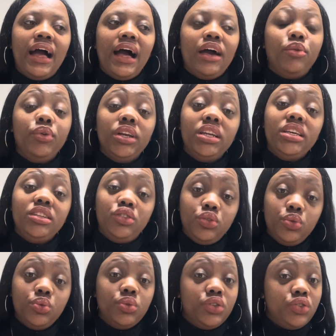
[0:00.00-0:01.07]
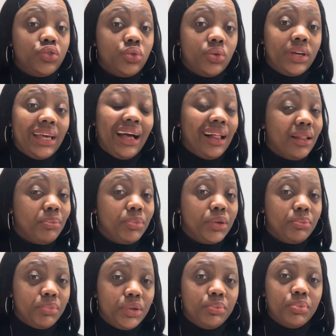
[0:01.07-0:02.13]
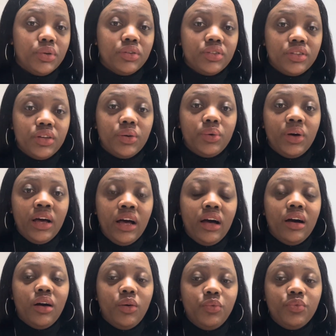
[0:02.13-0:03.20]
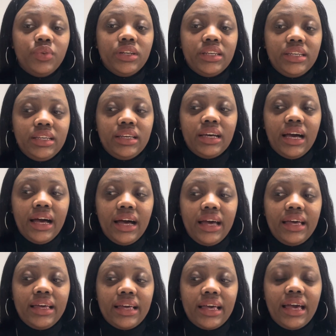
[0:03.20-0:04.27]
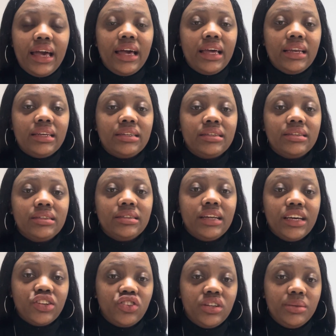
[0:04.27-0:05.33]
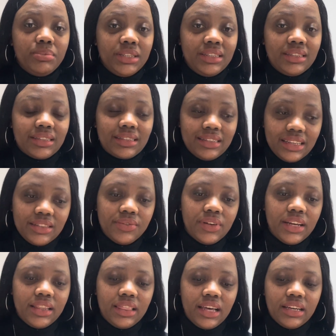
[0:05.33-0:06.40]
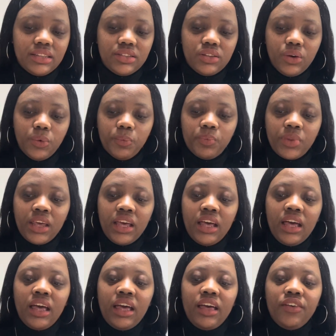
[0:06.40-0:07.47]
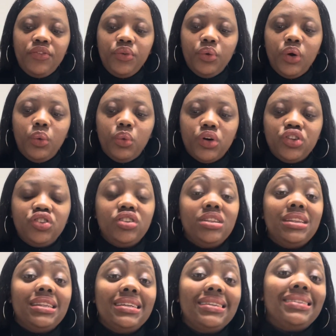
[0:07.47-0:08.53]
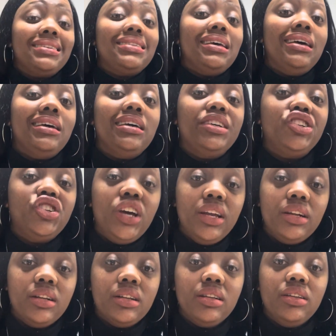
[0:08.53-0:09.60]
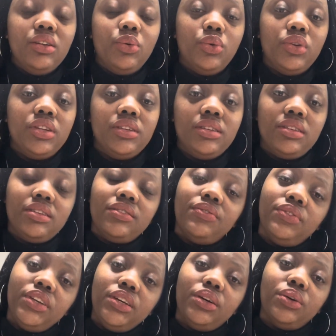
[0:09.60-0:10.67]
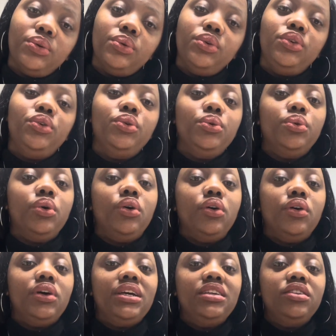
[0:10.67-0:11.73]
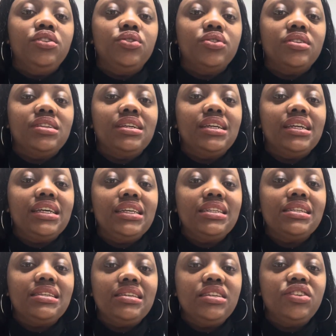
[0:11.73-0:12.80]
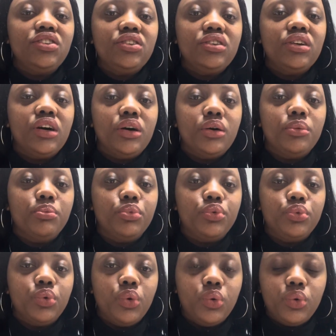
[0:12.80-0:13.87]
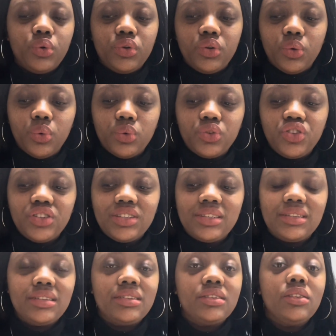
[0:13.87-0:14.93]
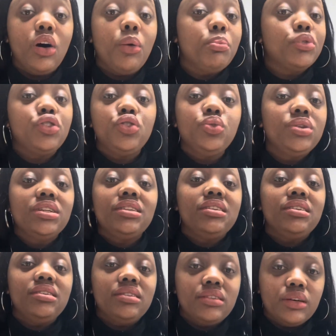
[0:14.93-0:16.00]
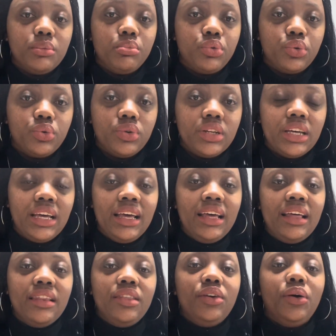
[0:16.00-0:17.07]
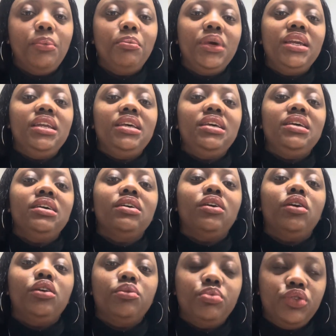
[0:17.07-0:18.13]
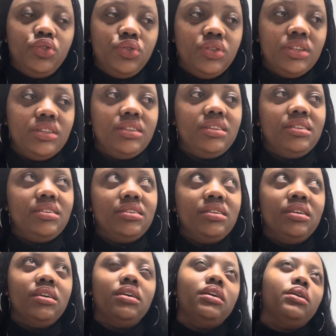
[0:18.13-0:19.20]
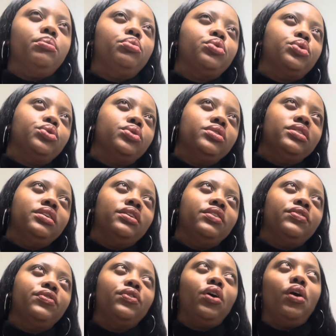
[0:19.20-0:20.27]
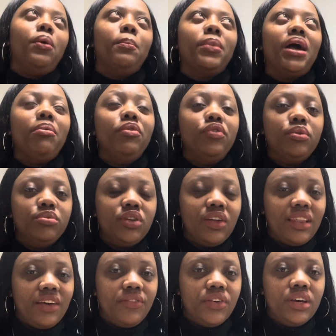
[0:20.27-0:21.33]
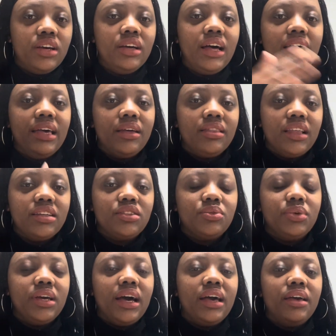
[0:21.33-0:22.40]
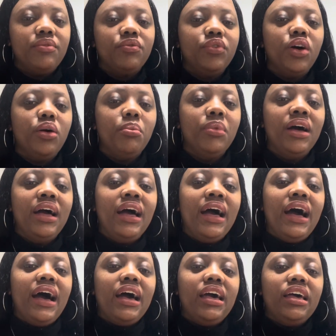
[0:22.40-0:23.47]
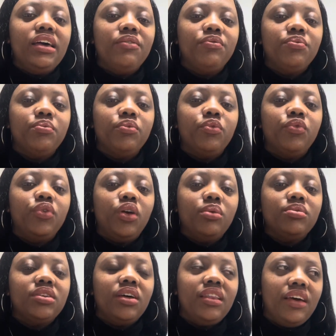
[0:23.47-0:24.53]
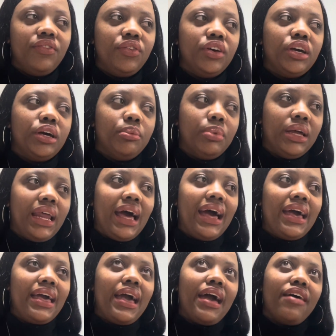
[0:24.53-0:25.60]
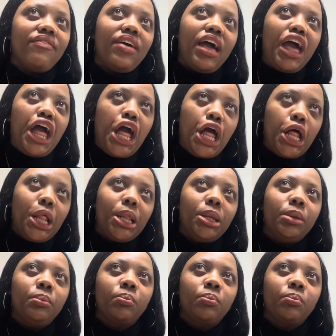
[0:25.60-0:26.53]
I really do enjoy helping people, so hopefully I can actually be successful at that. So if you are watching this channel or this video, you are interested in teaching abroad or just opportunities abroad. There are many opportunities abroad. Coming from South Africa, that's where I am from. I am from South Africa, but I have had